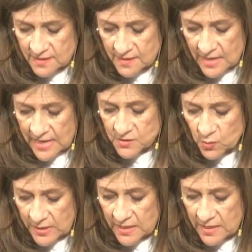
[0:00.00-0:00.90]
and
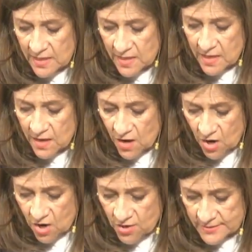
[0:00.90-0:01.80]
we
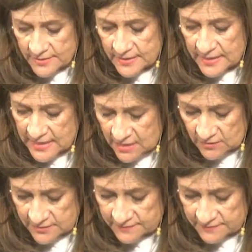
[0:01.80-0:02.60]
are healed.